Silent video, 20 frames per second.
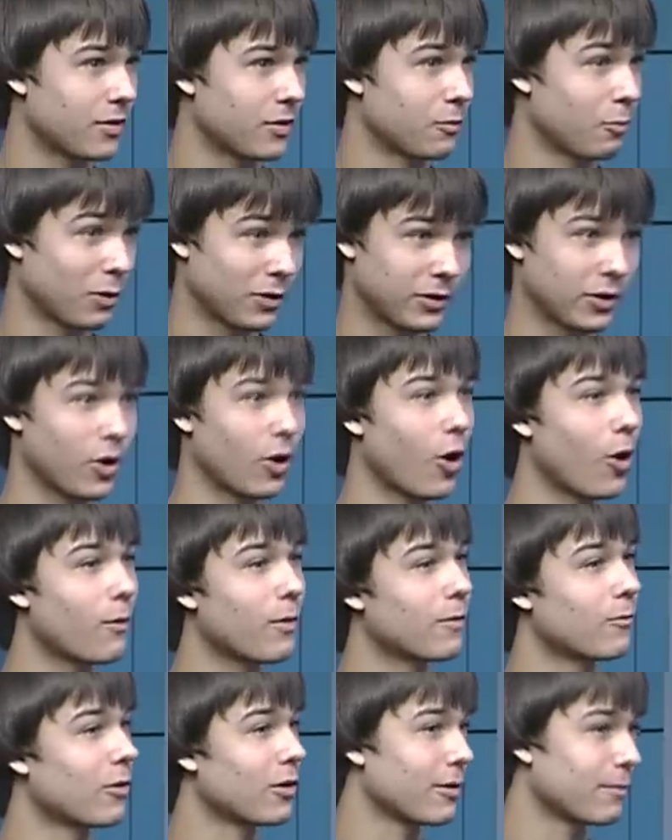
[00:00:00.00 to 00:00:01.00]
what they're
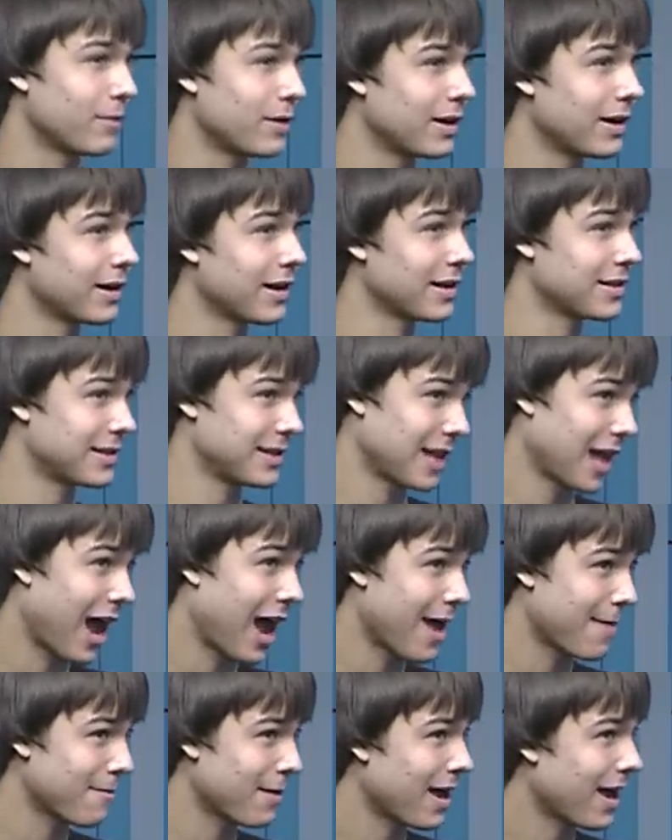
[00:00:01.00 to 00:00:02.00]
hoping will compete against the
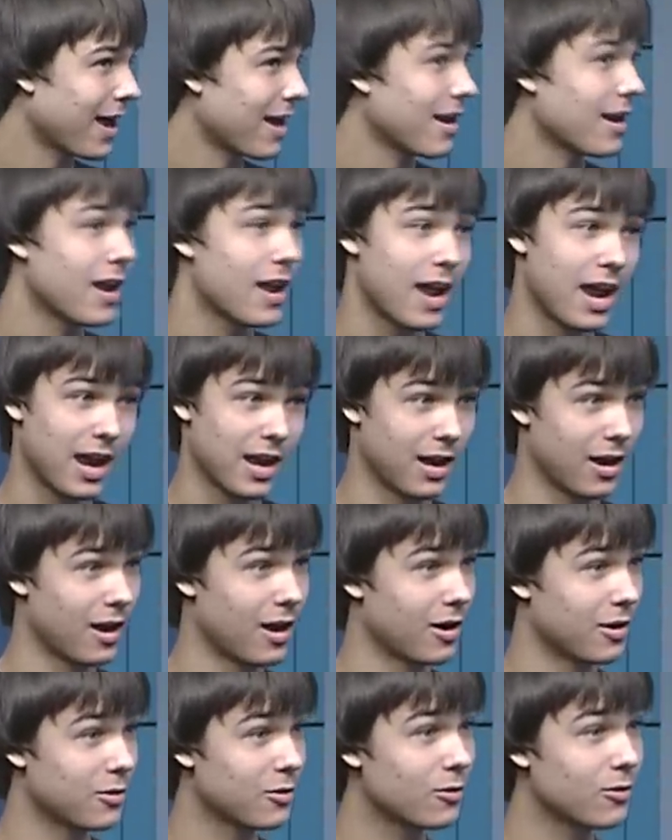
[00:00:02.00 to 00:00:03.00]
iPad and
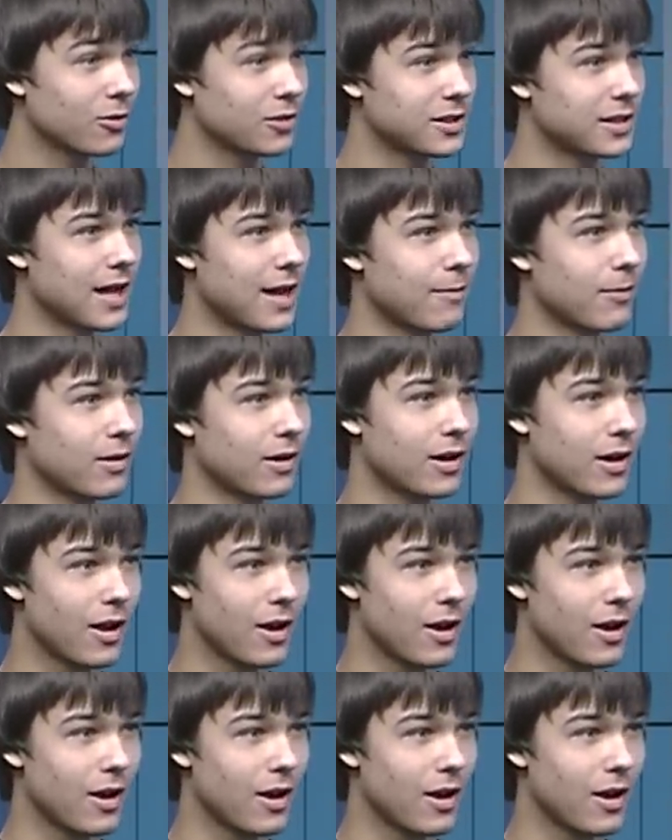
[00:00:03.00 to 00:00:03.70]
uh, Google's tablet.